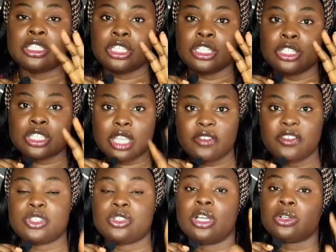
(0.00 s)
The
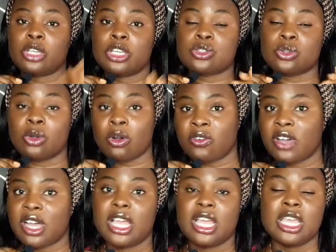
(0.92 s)
service you are going to
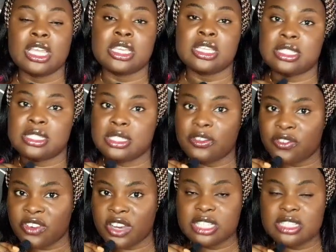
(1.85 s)
offer is
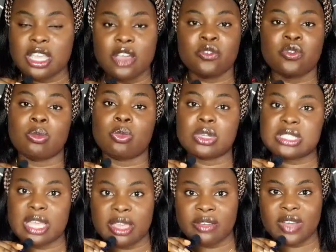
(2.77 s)
different from
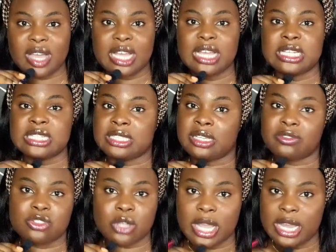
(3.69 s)
whatever
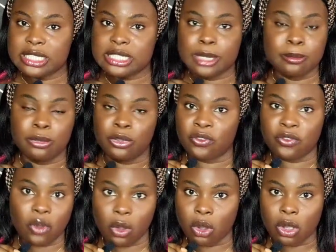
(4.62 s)
they've tried
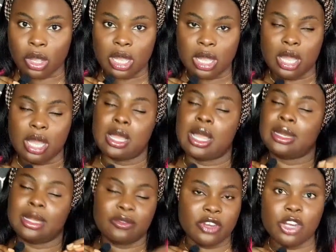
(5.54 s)
before,
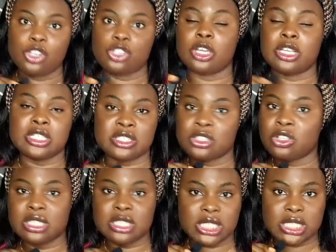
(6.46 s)
and I'm very sure it's
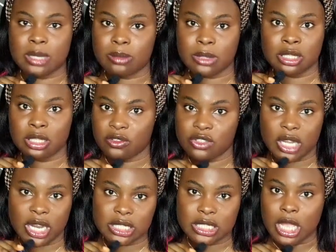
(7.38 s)
not the same thing they've
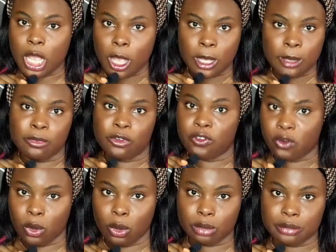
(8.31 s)
tried
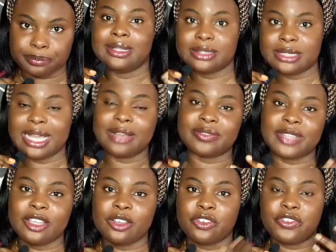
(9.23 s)
before. And
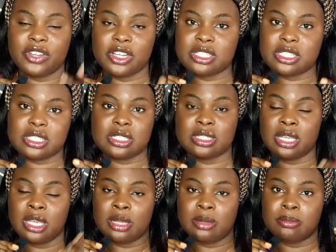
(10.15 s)
after your first
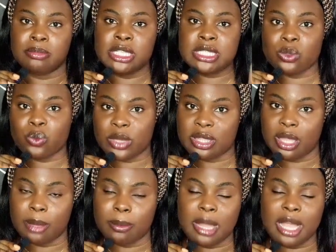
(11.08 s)
meeting with
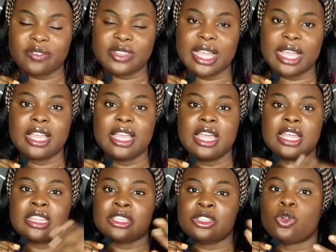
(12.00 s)
them, after
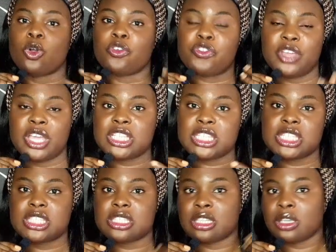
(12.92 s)
your
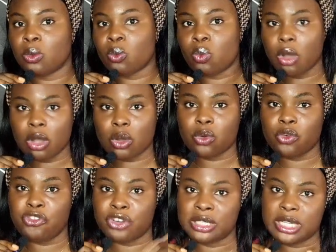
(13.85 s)
first
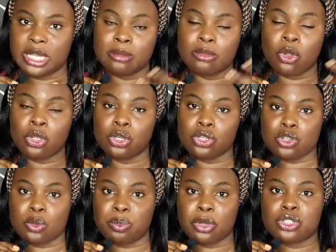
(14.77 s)
work for them, or your
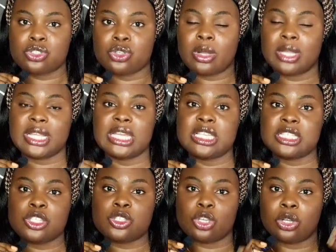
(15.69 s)
support, your
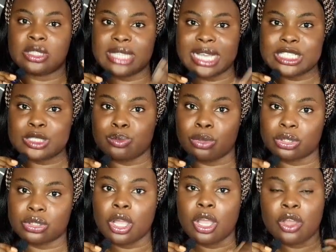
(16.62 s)
analysis, or your
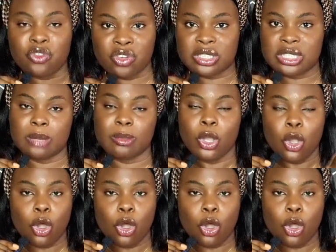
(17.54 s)
dashboard for them,